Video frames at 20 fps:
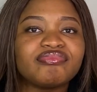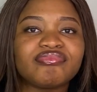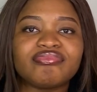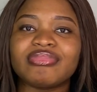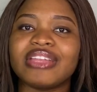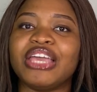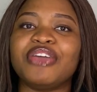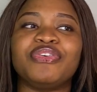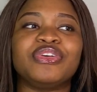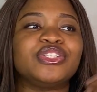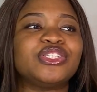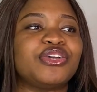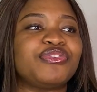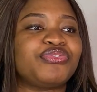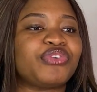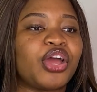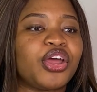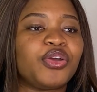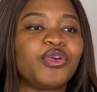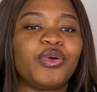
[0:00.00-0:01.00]
If he's a
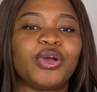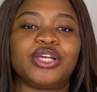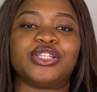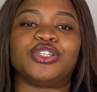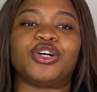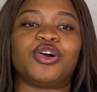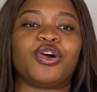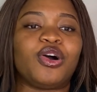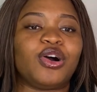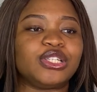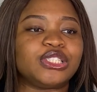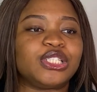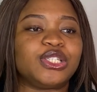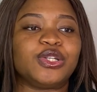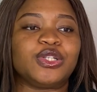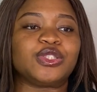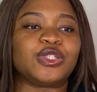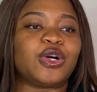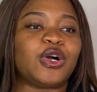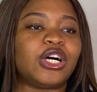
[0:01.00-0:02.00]
friend, or he's your cousin, or
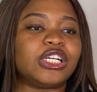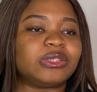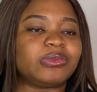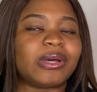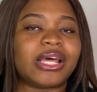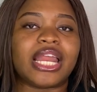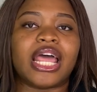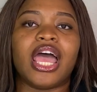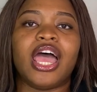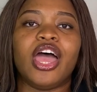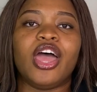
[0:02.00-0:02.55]
he's your husband,